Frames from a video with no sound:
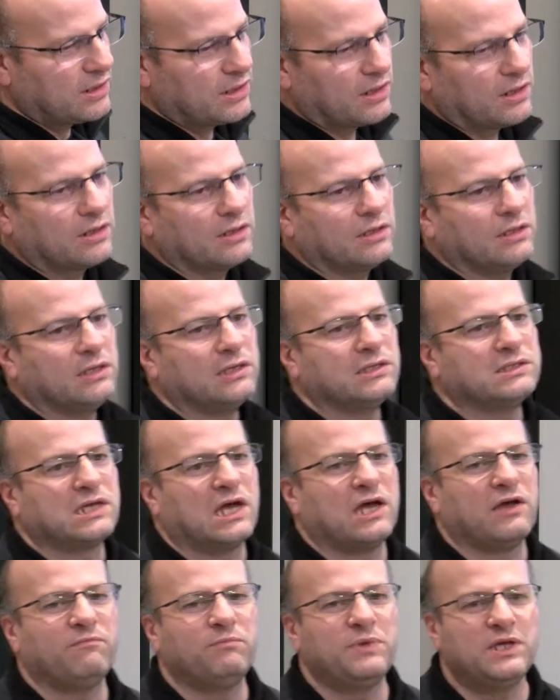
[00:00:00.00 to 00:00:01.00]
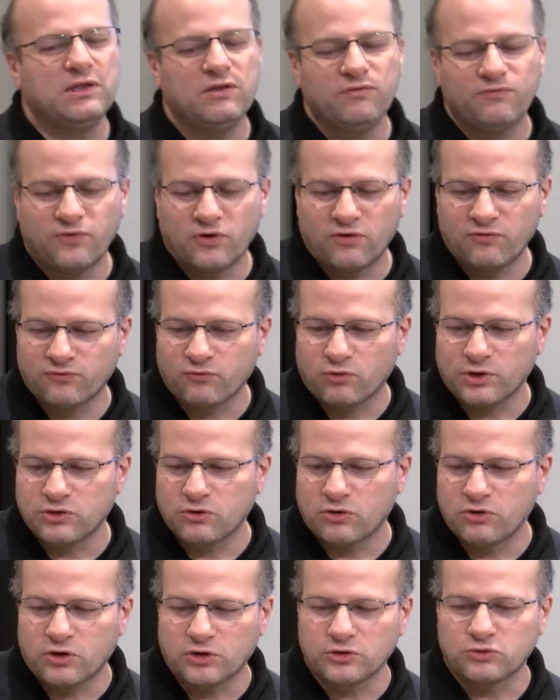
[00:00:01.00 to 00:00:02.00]
there is I've been involved quite
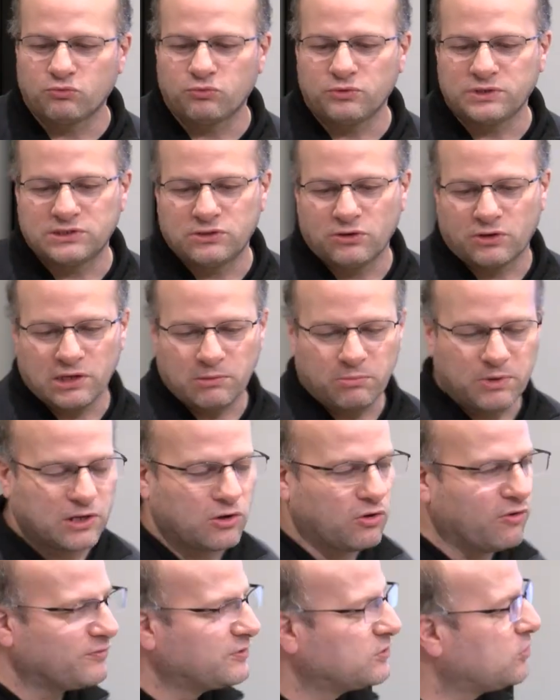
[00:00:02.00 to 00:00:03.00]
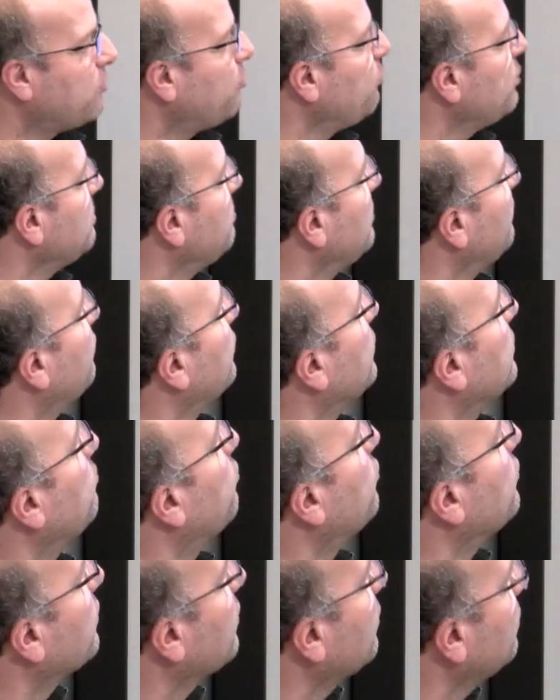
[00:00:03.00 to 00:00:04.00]
a lot with the Ray story before I
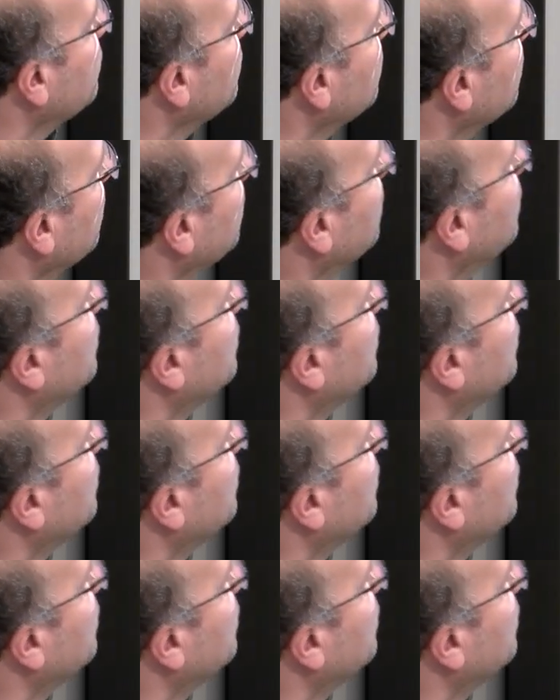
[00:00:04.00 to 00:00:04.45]
broken,